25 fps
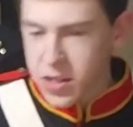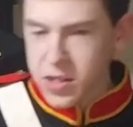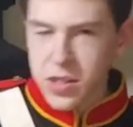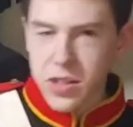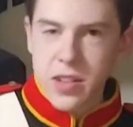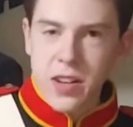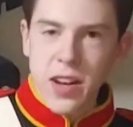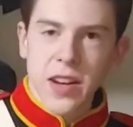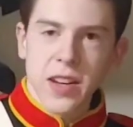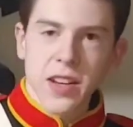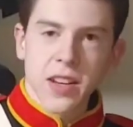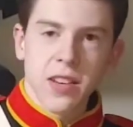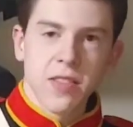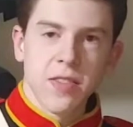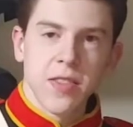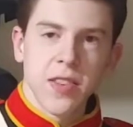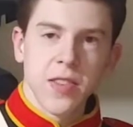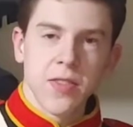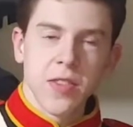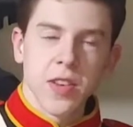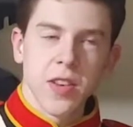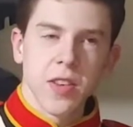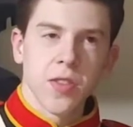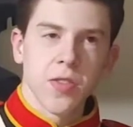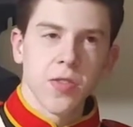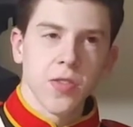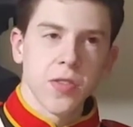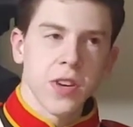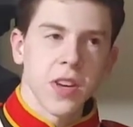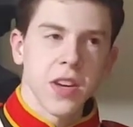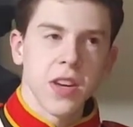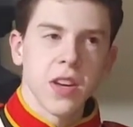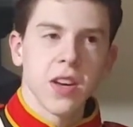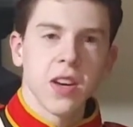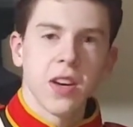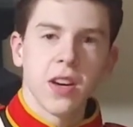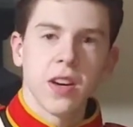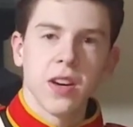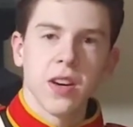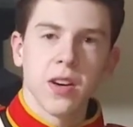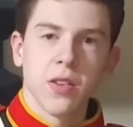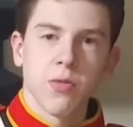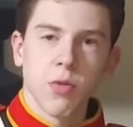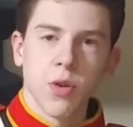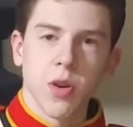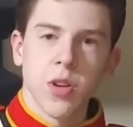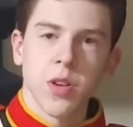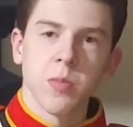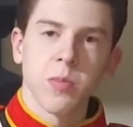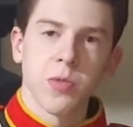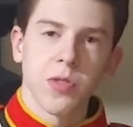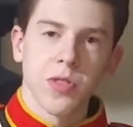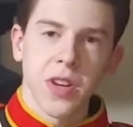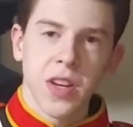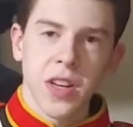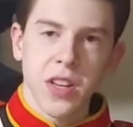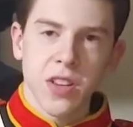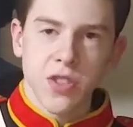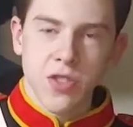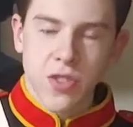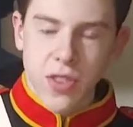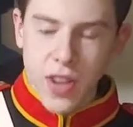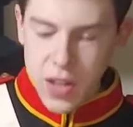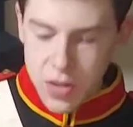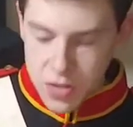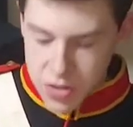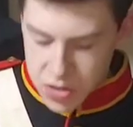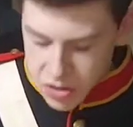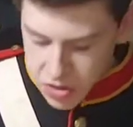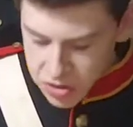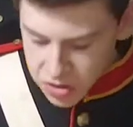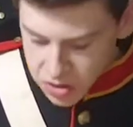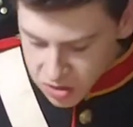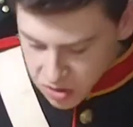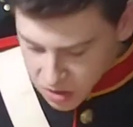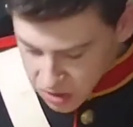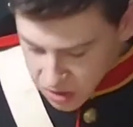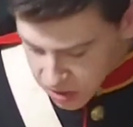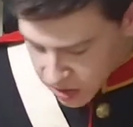are 1953 Royal Marine trousers.